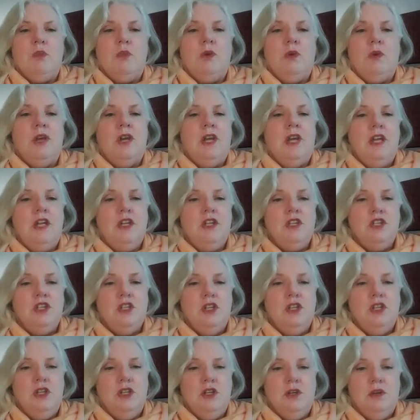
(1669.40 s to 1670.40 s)
bringing to
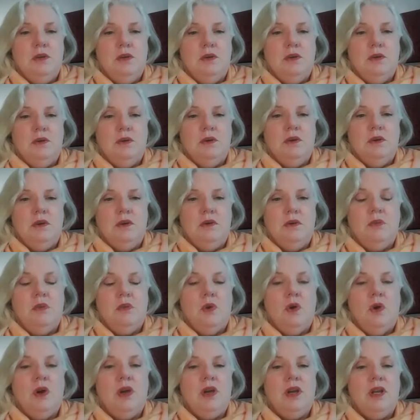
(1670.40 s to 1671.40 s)
you
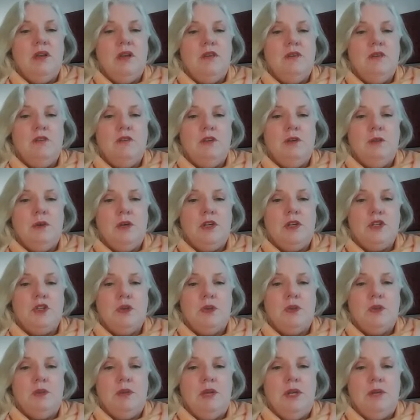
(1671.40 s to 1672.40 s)
more
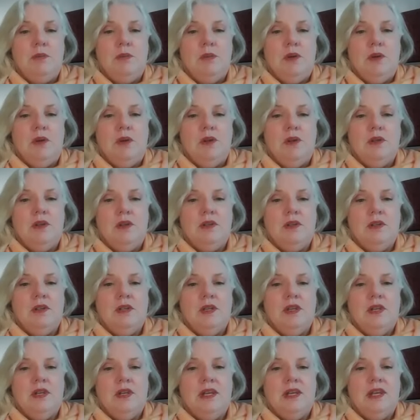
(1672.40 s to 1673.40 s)
influential people,
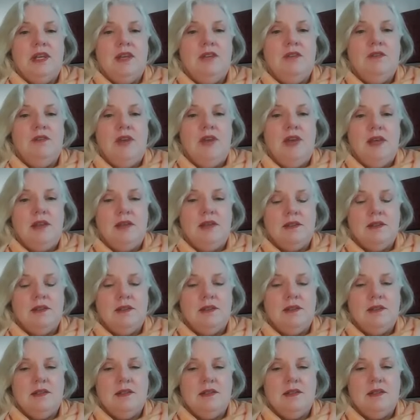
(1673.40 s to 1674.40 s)

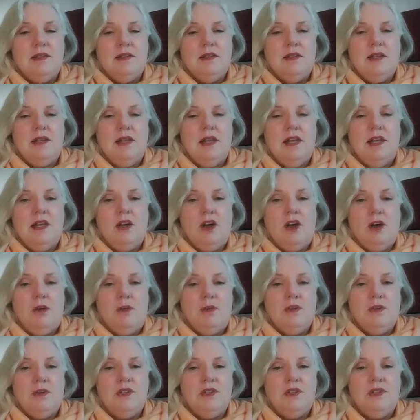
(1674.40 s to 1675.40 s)
events, and
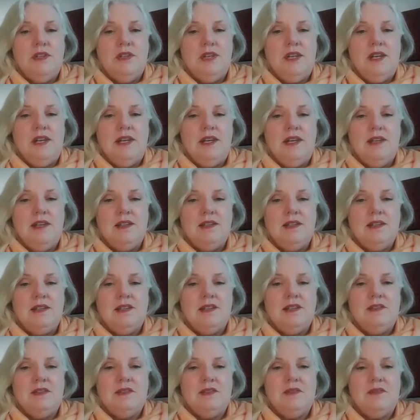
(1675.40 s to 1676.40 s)

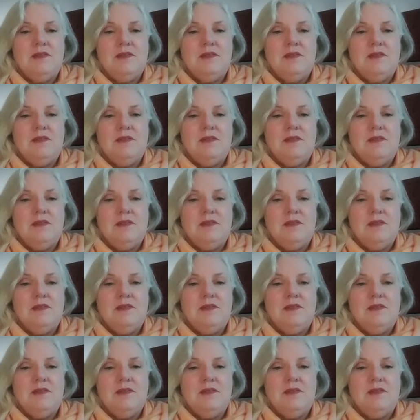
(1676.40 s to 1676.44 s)
opportunities.